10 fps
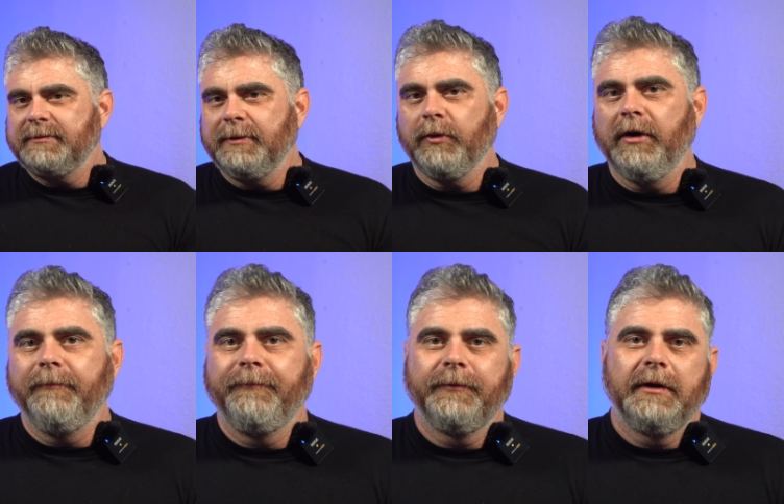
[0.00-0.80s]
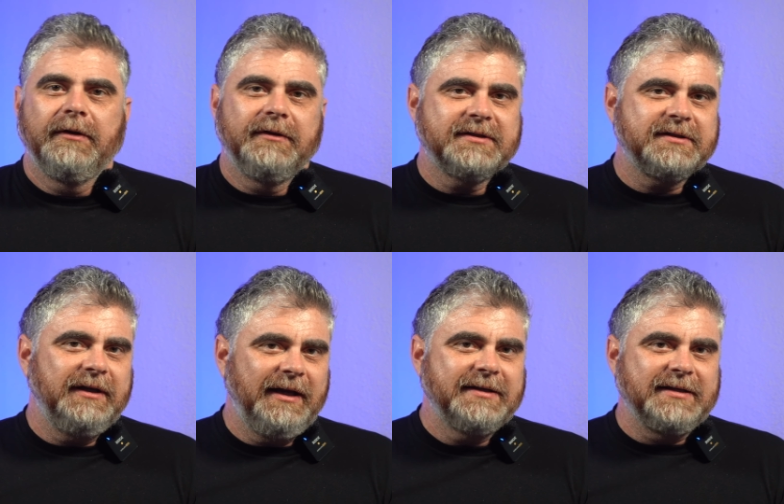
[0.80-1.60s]
let's be real. This
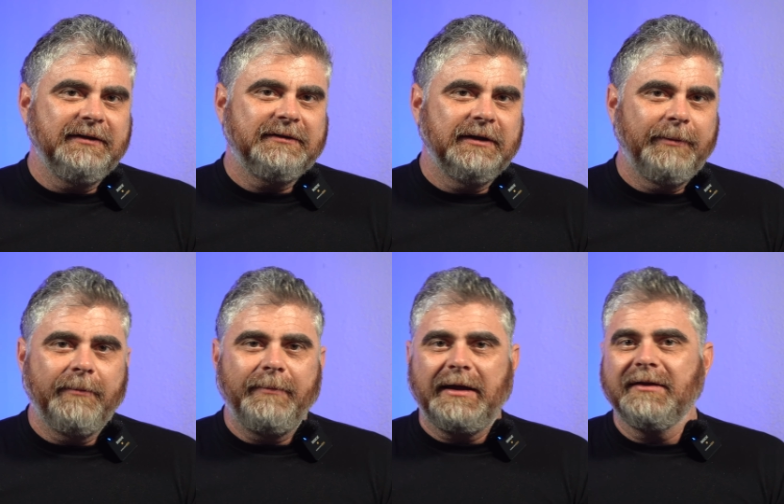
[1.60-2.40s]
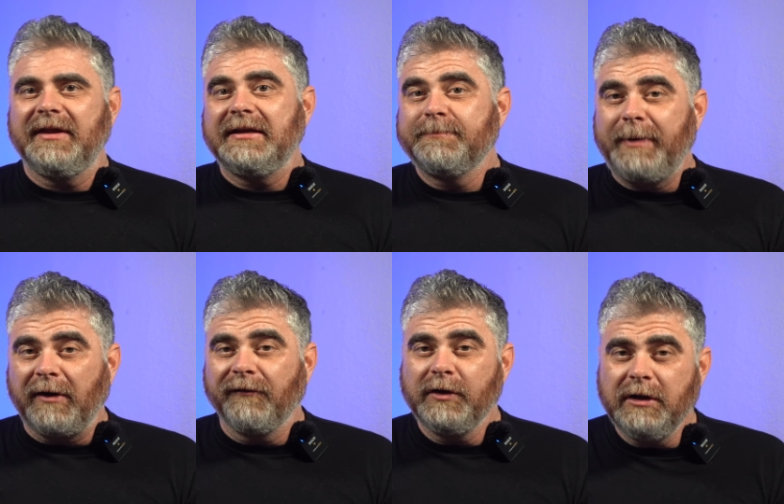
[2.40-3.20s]
isn't about making things
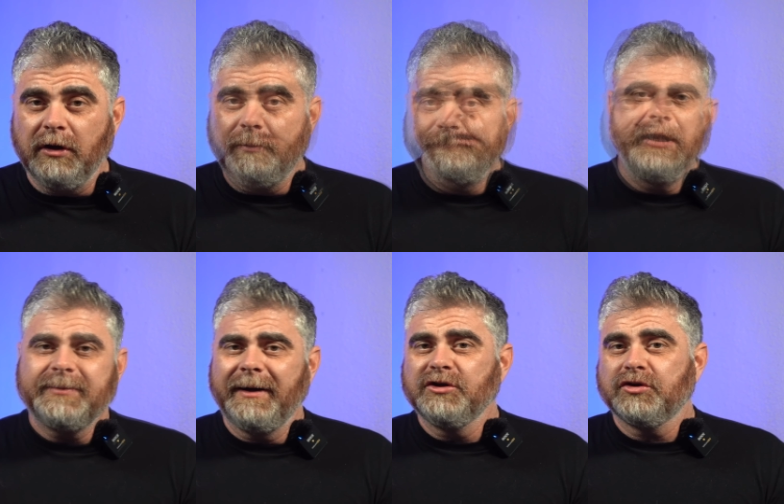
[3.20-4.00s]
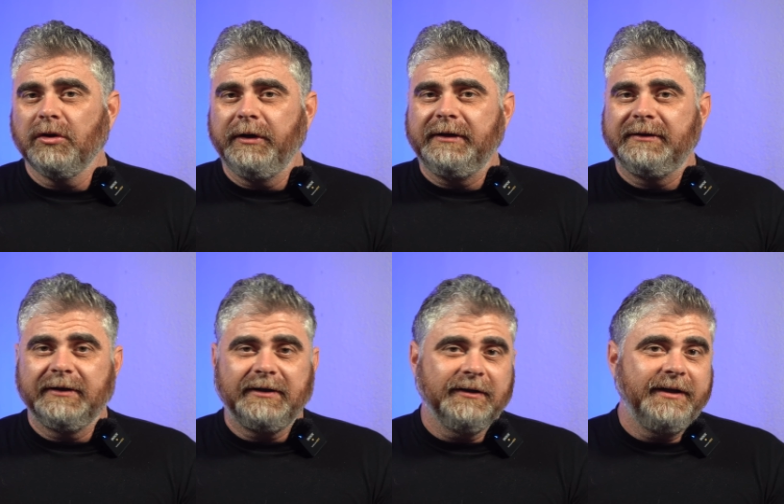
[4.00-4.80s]
better for you. It's about ensuring
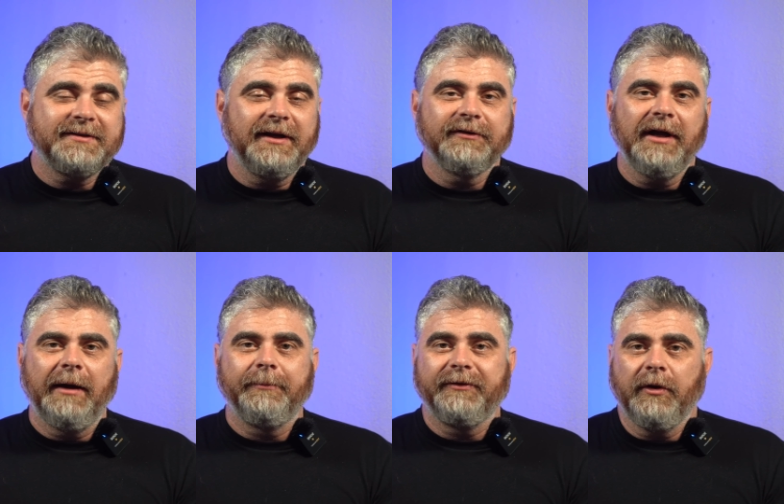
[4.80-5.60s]
that the elite stay on top, as